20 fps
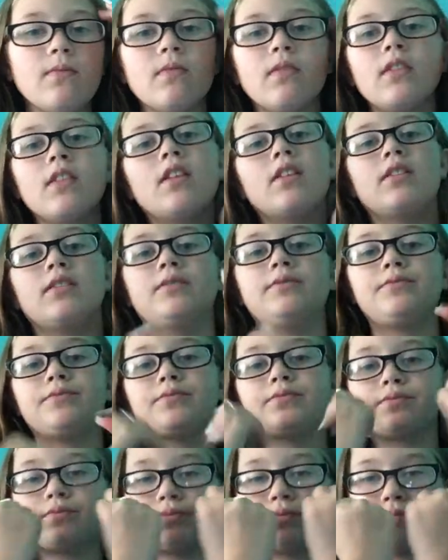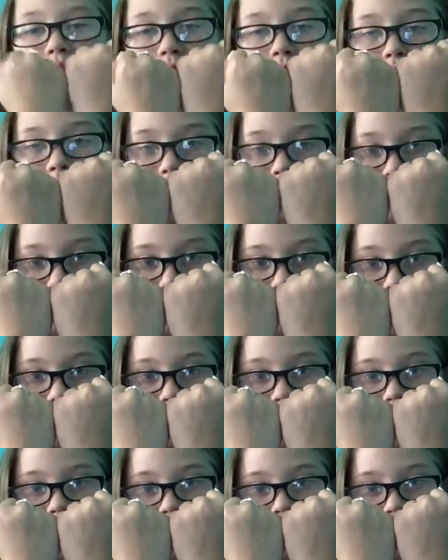
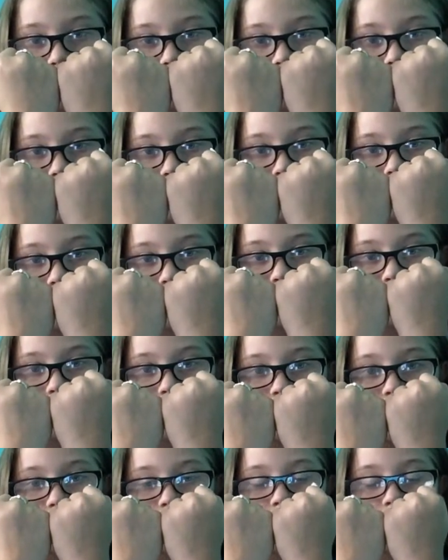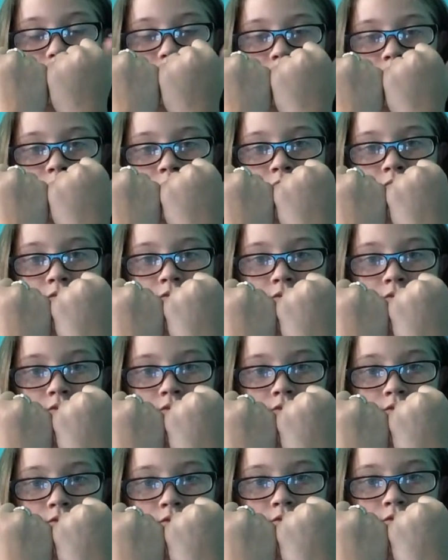
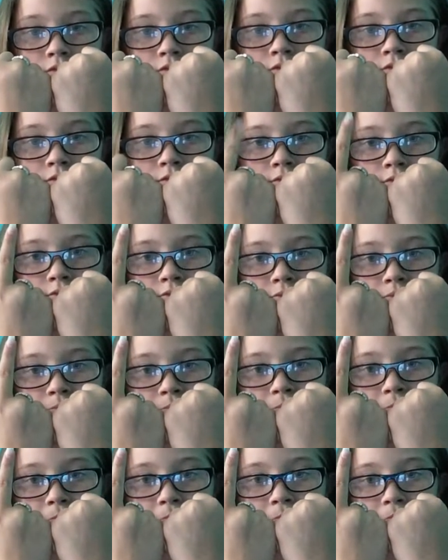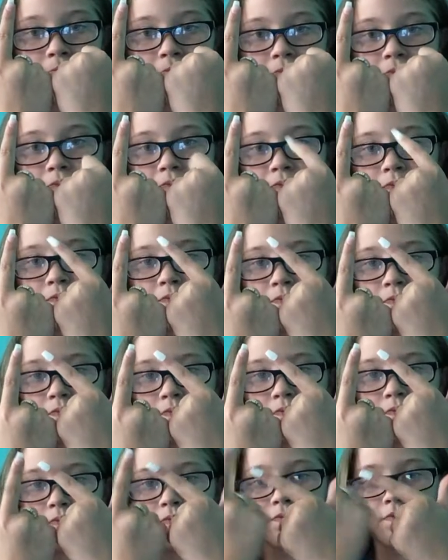
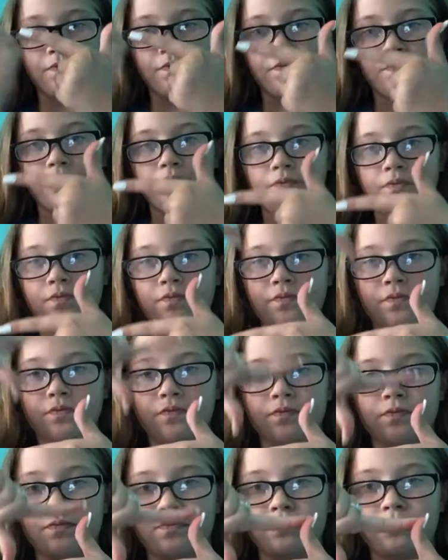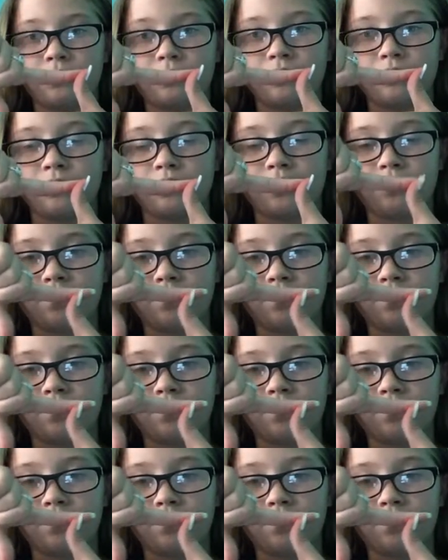(silence)